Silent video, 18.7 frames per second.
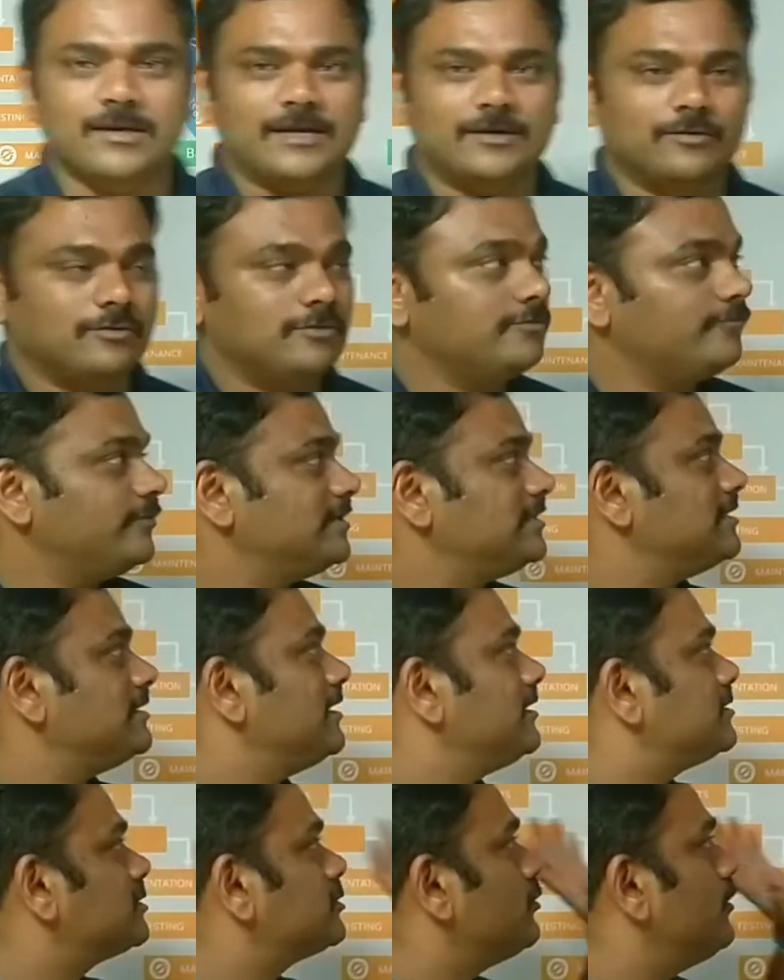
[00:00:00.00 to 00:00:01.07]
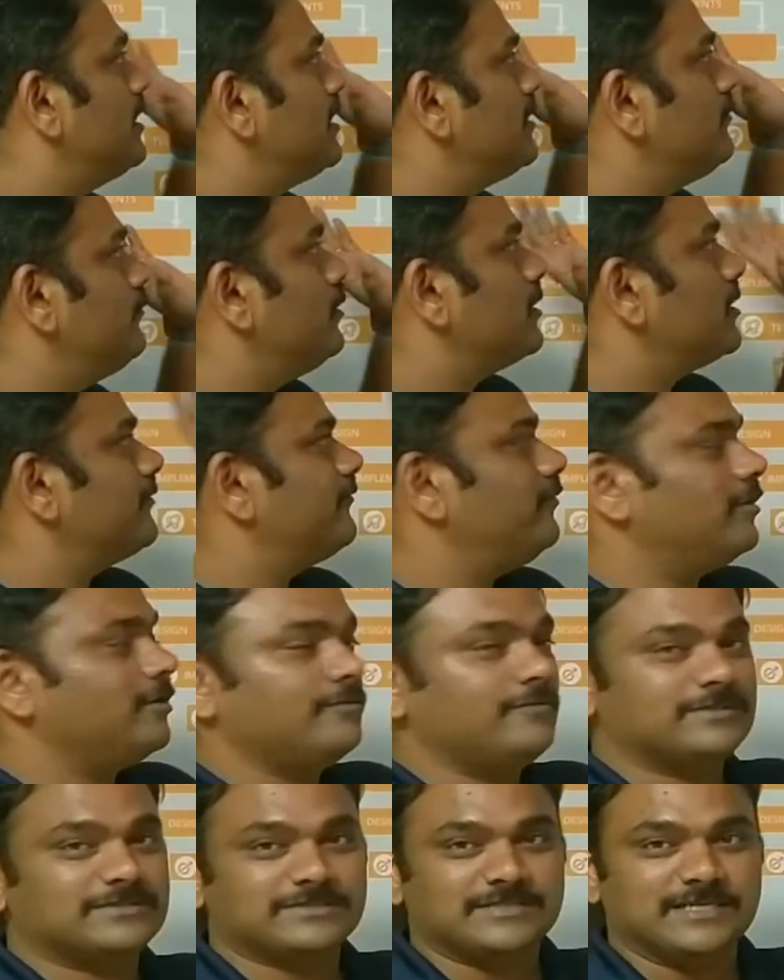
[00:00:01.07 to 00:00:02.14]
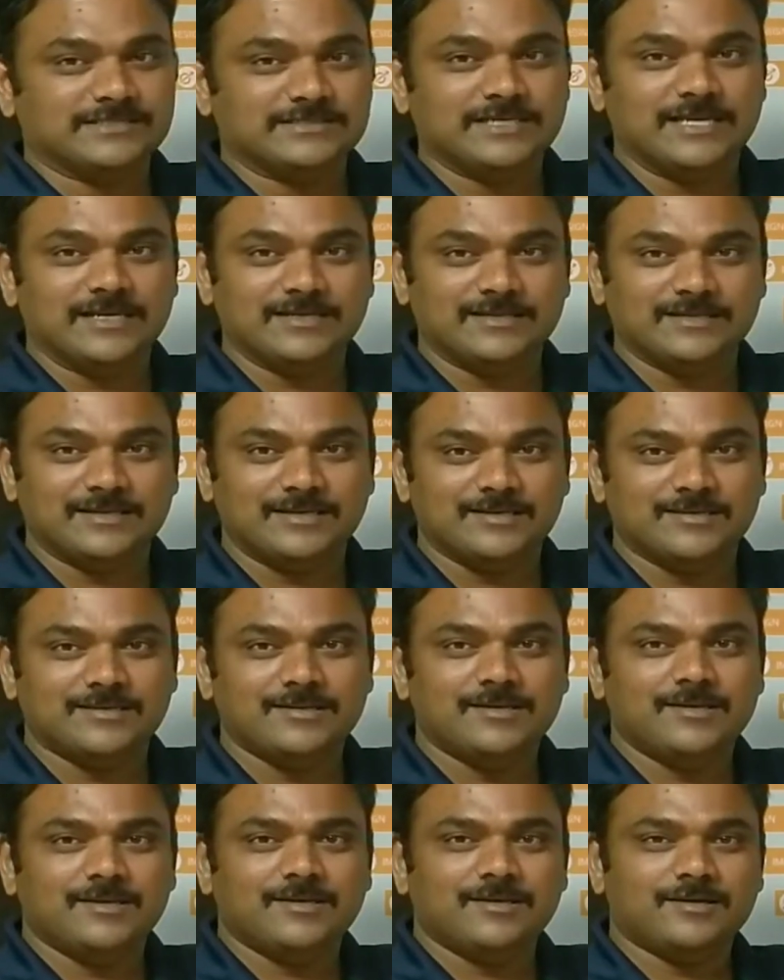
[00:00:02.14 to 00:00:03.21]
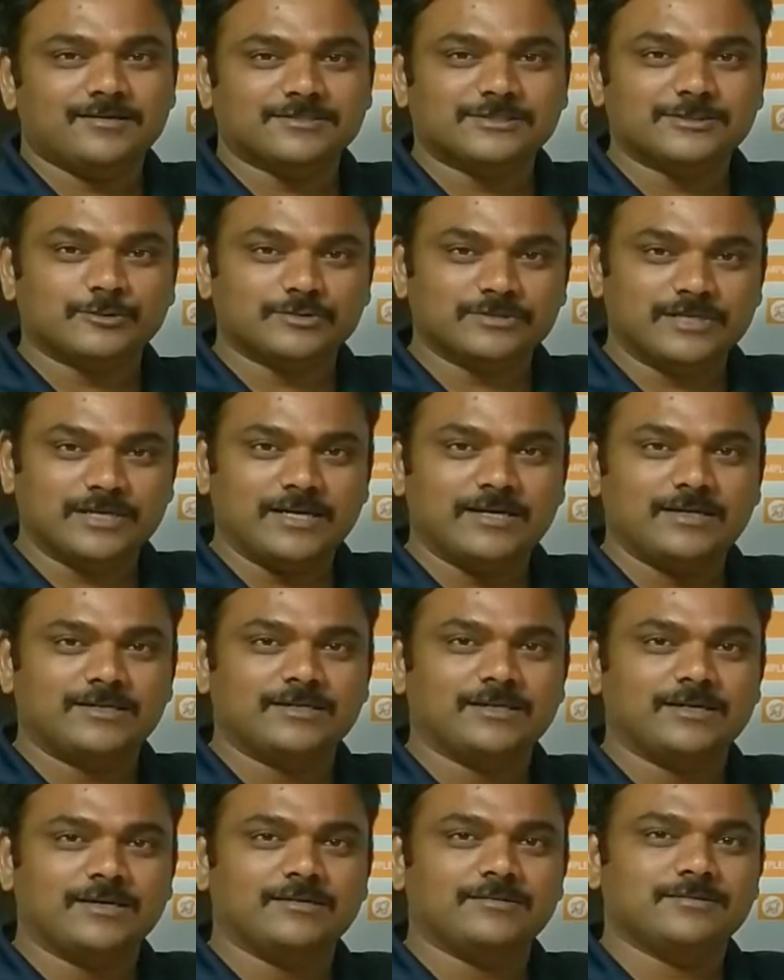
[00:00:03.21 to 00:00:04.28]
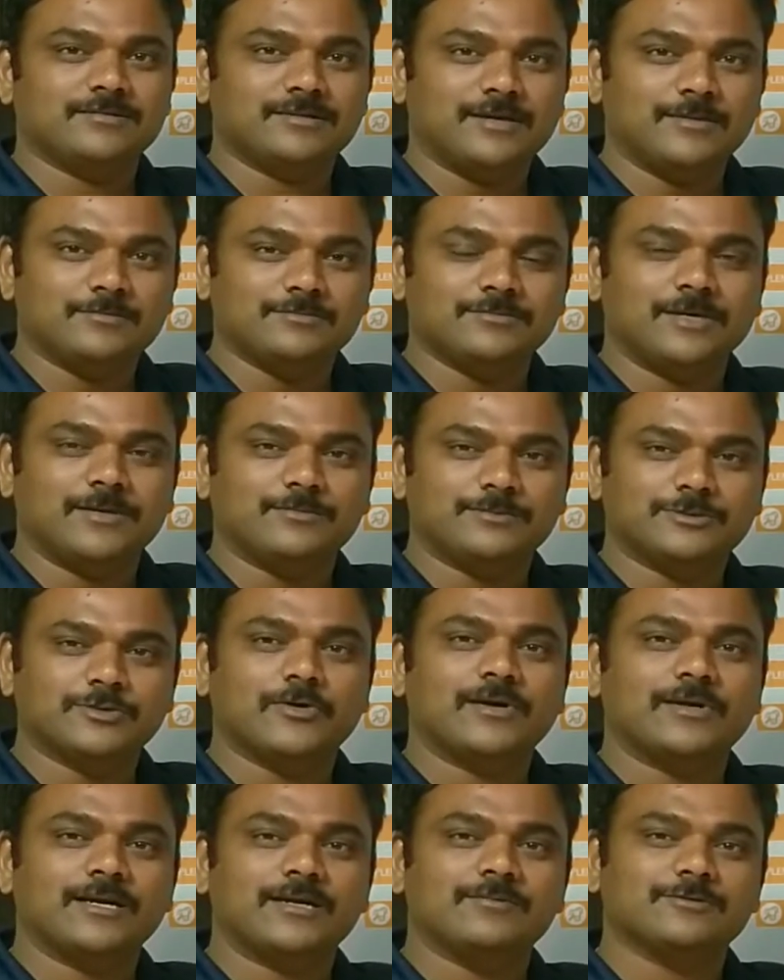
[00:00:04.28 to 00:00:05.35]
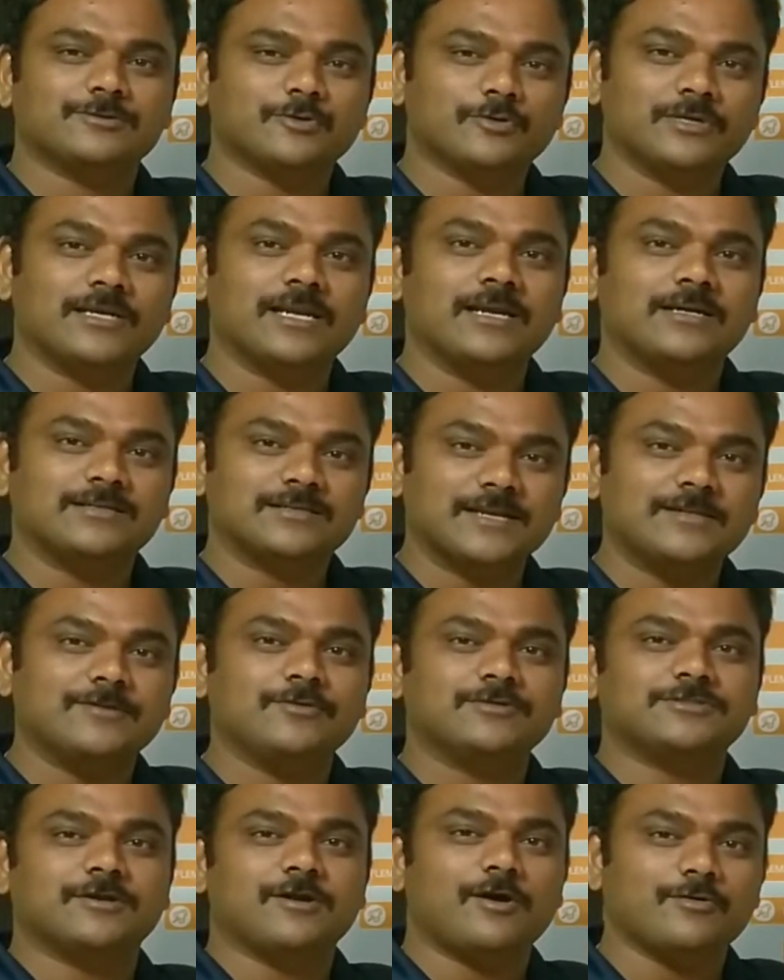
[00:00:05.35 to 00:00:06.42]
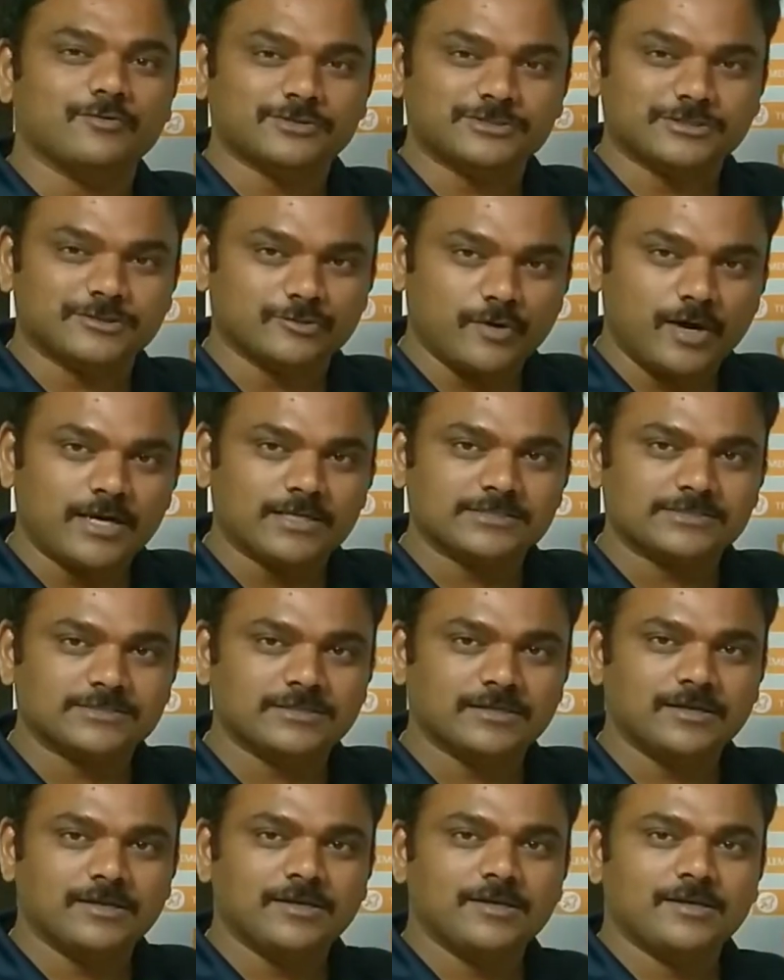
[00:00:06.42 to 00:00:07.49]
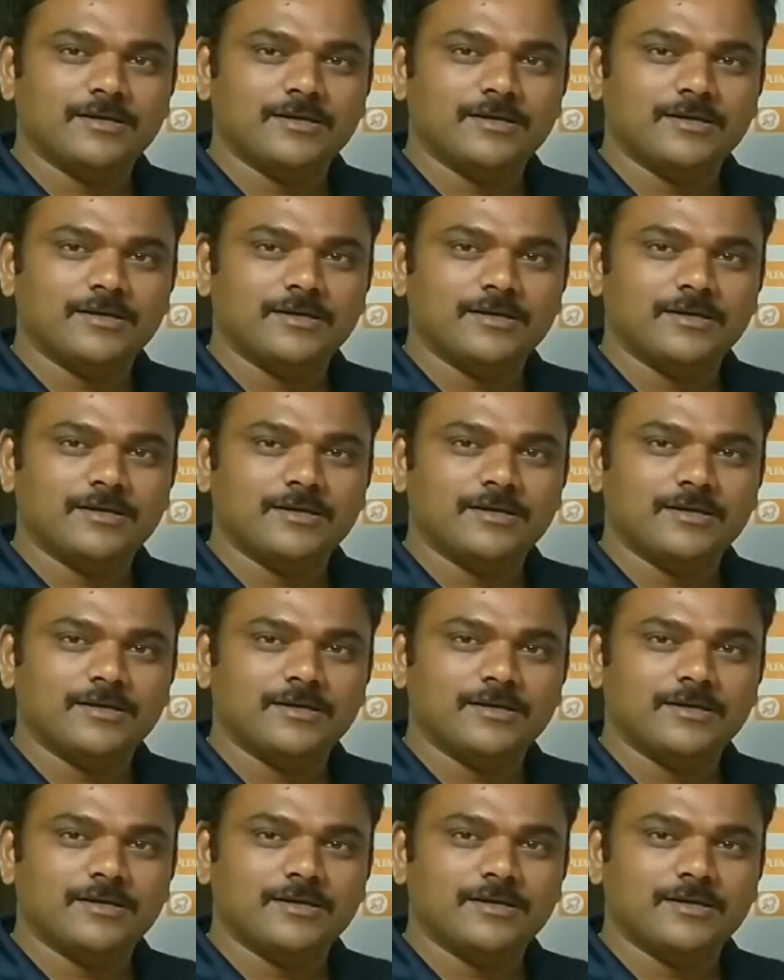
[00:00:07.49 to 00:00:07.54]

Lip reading: I know we are showing waterfall versus agile here, so that I'm showing it so that I'll tell you it's a wrong question to ask.